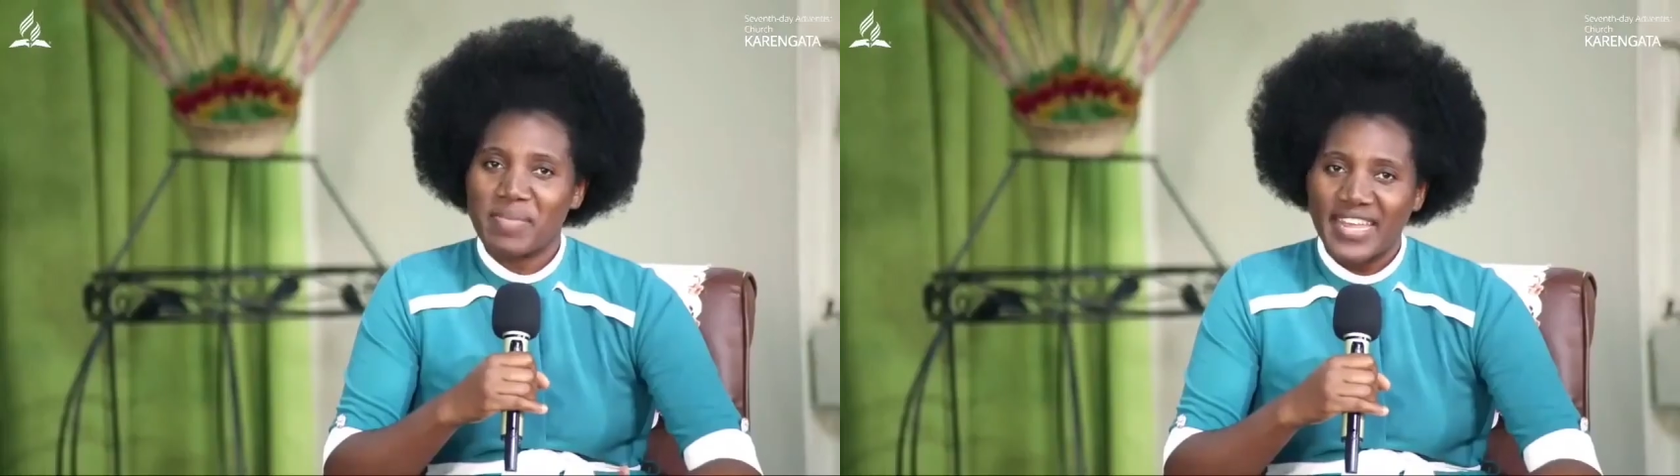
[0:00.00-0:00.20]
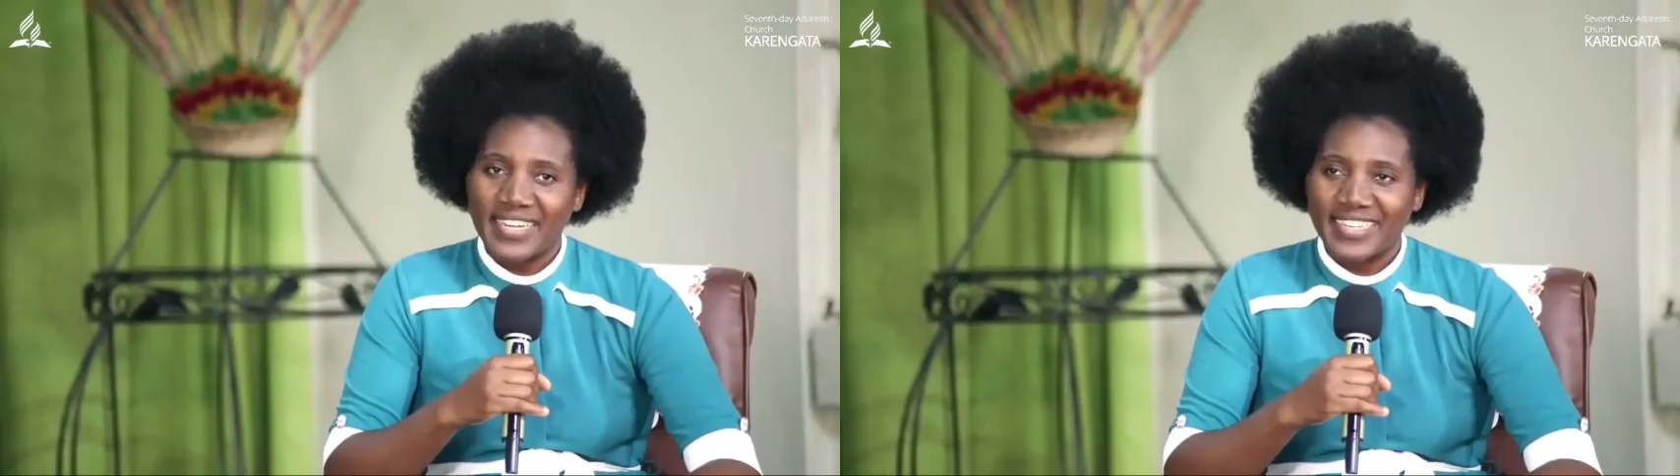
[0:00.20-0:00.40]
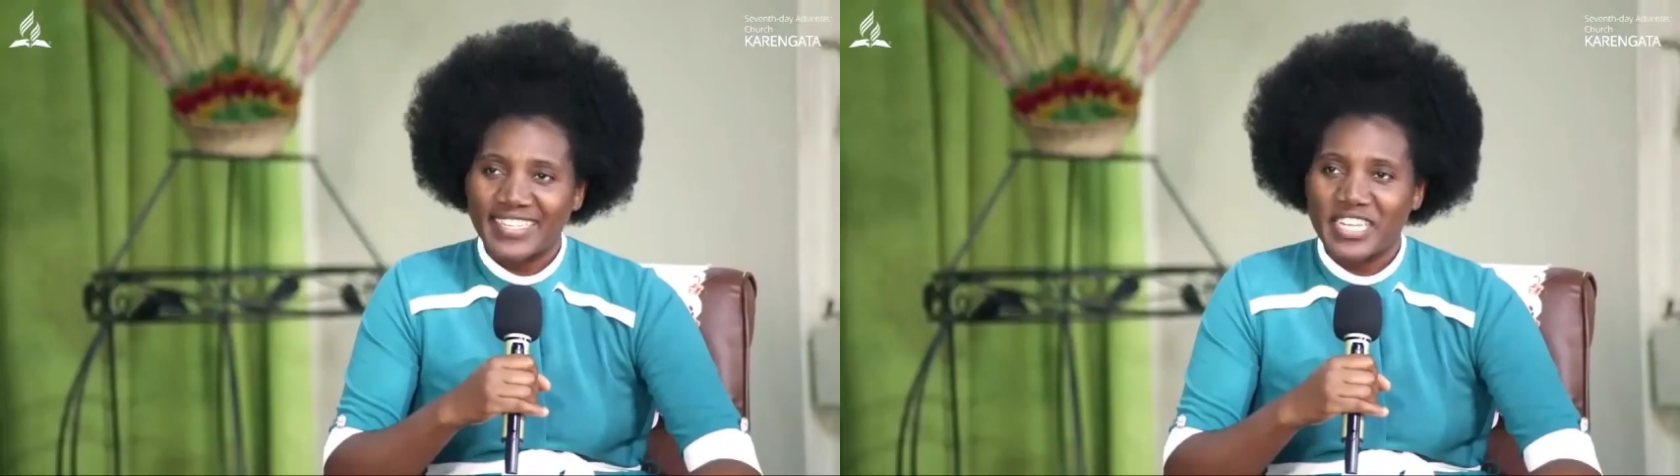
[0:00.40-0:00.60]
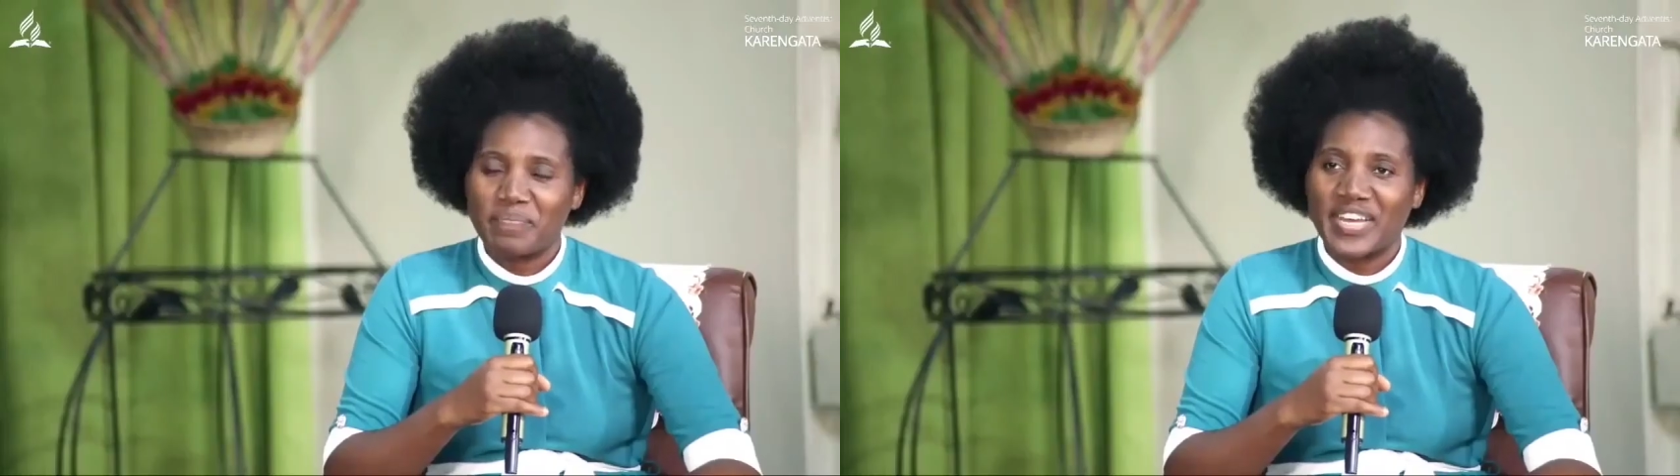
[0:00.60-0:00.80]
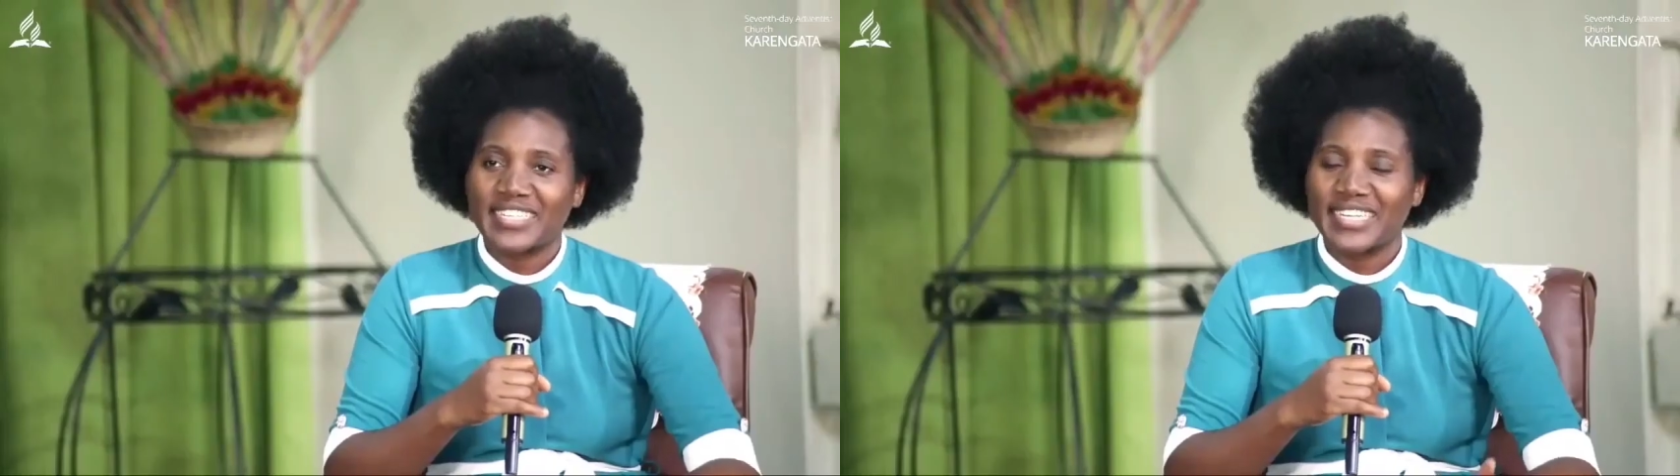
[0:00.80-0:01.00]
reminded
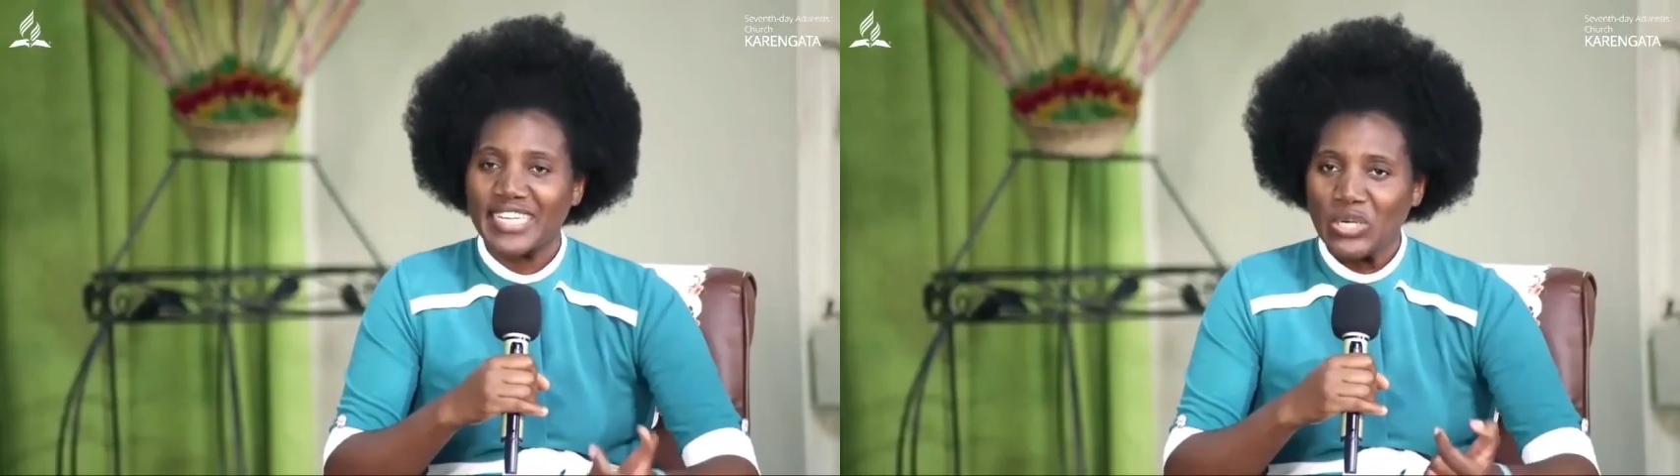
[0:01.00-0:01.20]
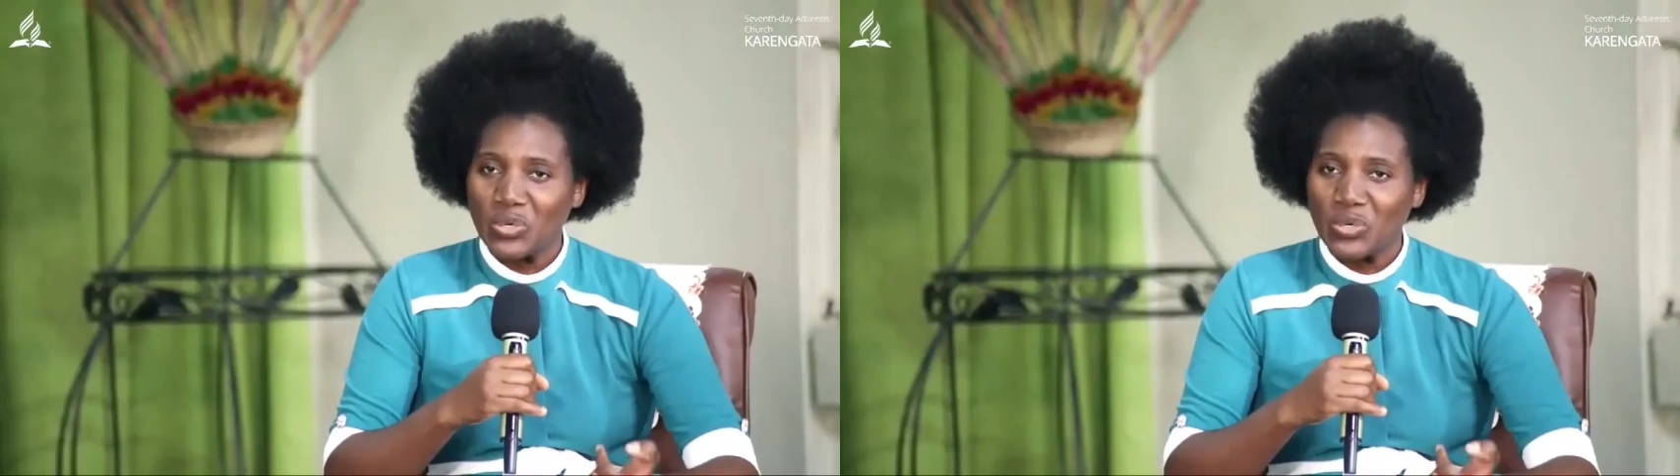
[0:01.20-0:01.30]
him that he